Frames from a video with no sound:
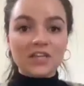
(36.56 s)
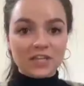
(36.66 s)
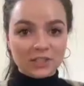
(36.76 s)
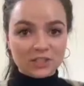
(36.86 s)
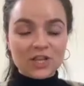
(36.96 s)

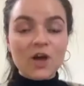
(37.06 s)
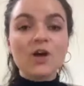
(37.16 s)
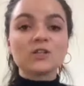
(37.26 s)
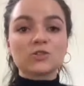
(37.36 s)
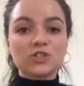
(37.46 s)
years.
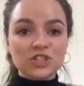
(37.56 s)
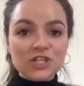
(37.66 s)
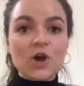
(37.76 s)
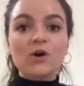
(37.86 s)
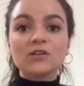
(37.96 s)
So
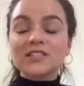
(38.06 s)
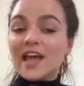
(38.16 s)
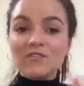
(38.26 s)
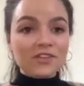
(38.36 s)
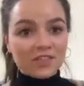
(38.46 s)
she knows
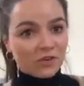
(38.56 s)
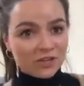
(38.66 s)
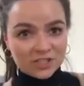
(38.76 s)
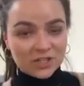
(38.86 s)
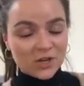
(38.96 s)
everything there
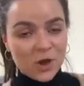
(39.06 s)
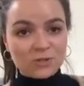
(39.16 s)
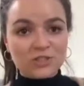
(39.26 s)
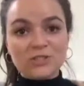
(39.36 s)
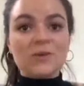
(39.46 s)
is to know.
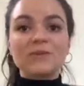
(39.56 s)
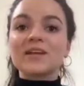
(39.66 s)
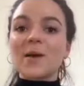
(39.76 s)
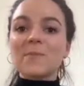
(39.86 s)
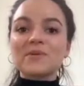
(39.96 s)
She's been with the
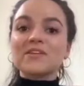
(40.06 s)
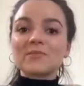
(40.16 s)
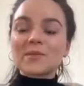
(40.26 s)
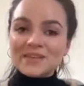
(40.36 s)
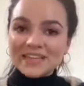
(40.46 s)
company
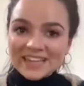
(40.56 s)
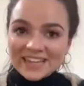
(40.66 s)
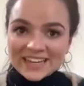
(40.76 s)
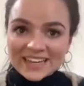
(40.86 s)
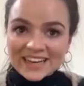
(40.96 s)
from the
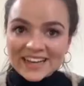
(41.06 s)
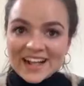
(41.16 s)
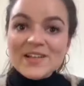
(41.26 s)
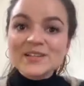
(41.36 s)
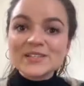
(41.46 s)
beginning.
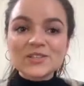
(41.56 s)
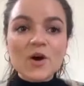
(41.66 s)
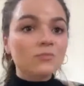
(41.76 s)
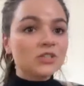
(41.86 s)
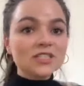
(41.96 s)
So
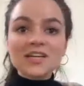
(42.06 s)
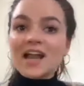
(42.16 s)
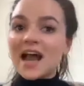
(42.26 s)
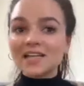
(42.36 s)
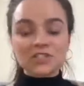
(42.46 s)
I'm just going
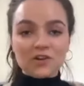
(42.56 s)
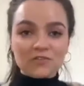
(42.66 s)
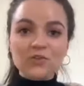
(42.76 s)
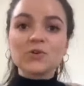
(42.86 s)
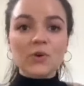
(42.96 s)
to ask her a
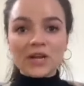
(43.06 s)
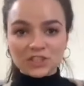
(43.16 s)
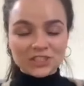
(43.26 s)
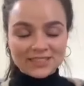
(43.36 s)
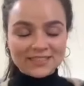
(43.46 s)
few
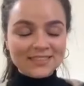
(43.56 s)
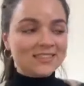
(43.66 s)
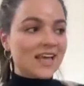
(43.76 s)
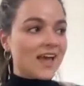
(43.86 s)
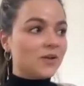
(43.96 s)

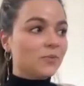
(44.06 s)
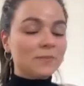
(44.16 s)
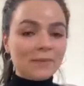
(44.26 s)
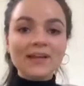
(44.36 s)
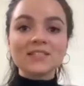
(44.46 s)
questions, and we
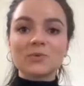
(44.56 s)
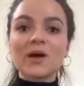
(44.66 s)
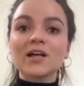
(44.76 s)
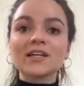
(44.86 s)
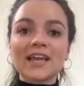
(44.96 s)
might as
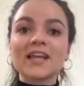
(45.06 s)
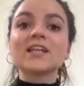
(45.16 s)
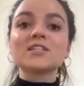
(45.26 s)
well get